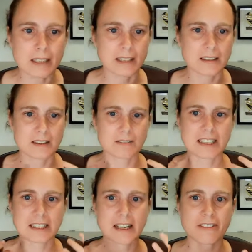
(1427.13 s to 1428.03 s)
Like, we
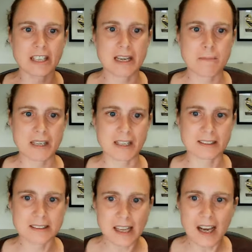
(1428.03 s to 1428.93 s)
could never keep it
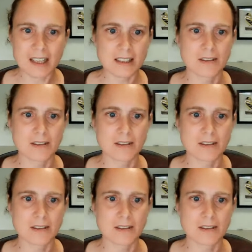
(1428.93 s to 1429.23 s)
in stock.